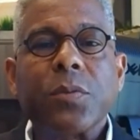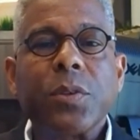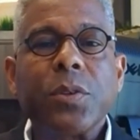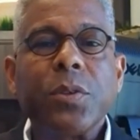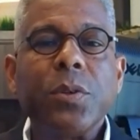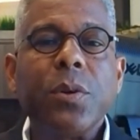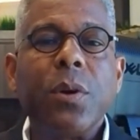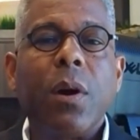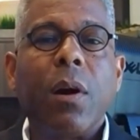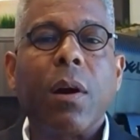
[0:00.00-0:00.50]
When
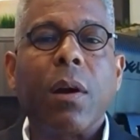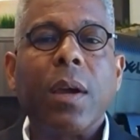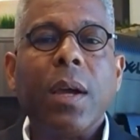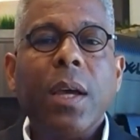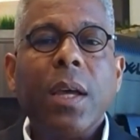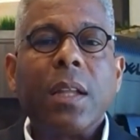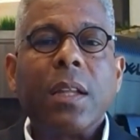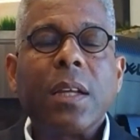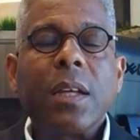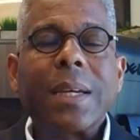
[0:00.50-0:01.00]
you are
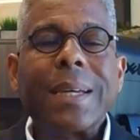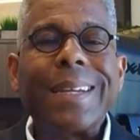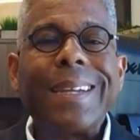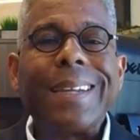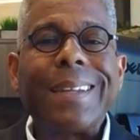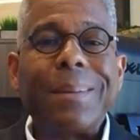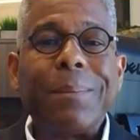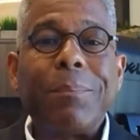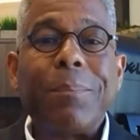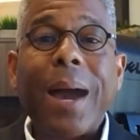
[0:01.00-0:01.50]
looking
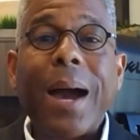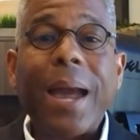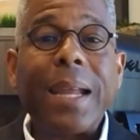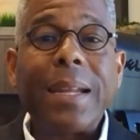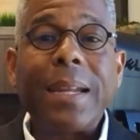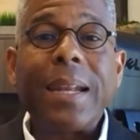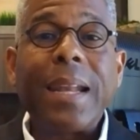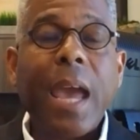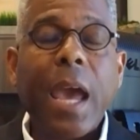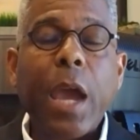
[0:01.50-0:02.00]
at the
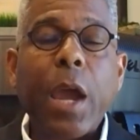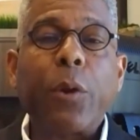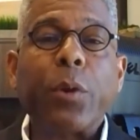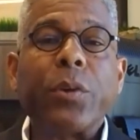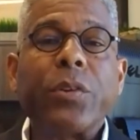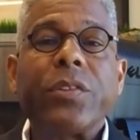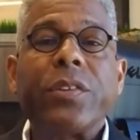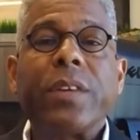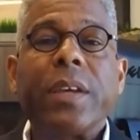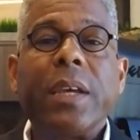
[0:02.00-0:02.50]

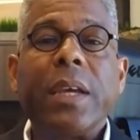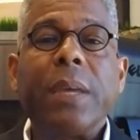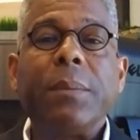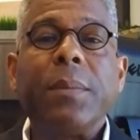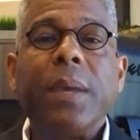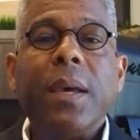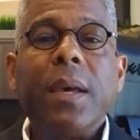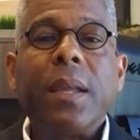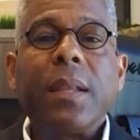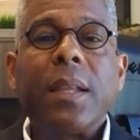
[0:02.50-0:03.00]
Biden-Harris
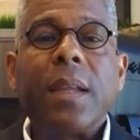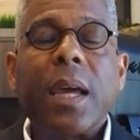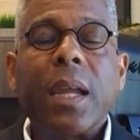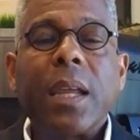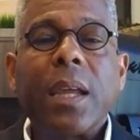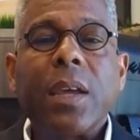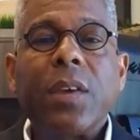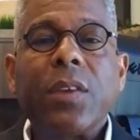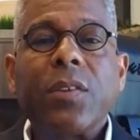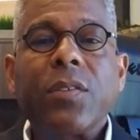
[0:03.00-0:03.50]
team
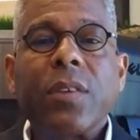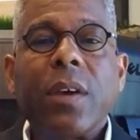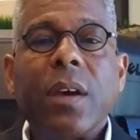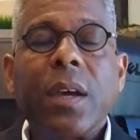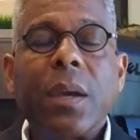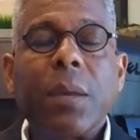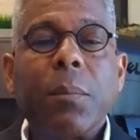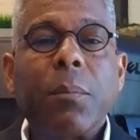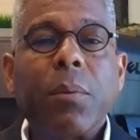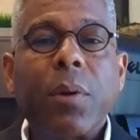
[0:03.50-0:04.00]
that has
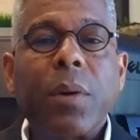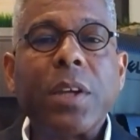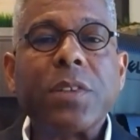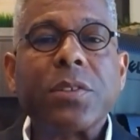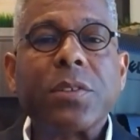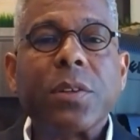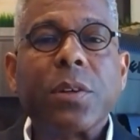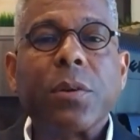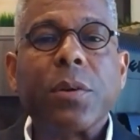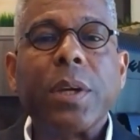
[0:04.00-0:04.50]

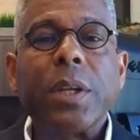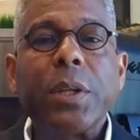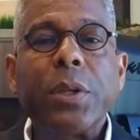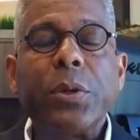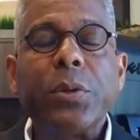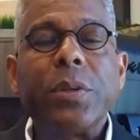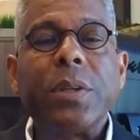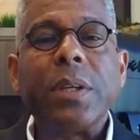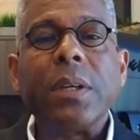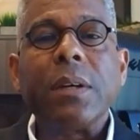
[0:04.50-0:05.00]
embraced the Green
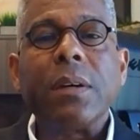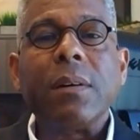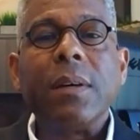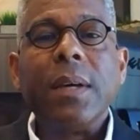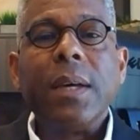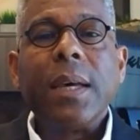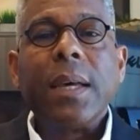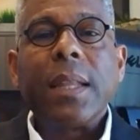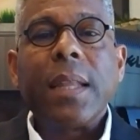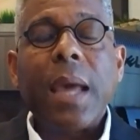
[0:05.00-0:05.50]
New Deal,